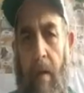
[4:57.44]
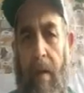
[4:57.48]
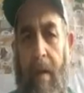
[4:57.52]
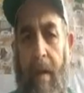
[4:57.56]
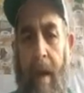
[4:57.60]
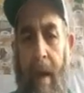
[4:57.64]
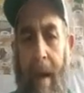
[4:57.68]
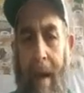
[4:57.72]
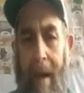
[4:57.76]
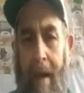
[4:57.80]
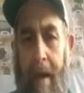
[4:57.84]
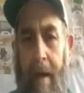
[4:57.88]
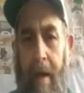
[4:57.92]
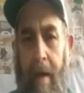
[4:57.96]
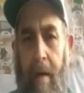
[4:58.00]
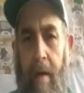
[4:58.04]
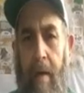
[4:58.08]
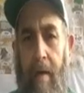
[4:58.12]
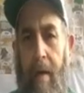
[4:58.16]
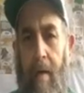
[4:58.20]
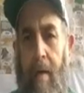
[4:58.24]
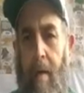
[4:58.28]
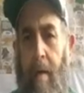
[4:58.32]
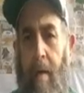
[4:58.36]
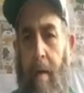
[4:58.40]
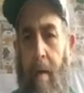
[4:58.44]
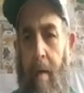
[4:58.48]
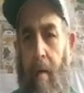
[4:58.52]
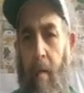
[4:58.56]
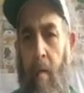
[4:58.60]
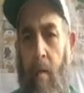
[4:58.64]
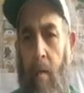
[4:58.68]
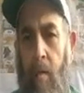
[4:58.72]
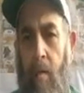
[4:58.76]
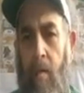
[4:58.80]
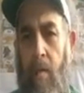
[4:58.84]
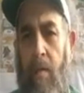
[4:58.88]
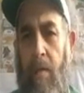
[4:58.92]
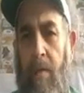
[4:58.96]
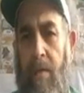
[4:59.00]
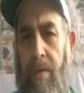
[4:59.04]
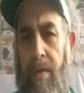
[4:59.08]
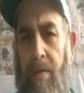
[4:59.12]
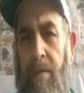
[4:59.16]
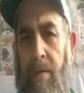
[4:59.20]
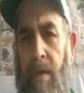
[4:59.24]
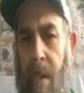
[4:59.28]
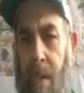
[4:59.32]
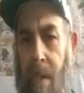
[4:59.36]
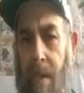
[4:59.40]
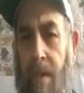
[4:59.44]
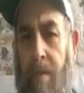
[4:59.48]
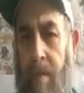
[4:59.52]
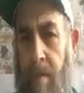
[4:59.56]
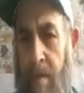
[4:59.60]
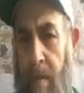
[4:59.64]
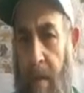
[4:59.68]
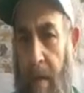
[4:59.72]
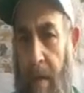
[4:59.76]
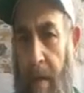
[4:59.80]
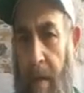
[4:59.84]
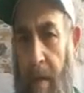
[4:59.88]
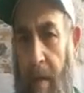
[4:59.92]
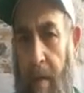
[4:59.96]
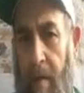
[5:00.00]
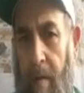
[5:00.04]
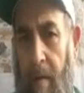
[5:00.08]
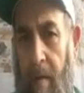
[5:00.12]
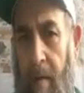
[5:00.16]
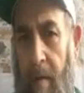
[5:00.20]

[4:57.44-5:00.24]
A king rules justly.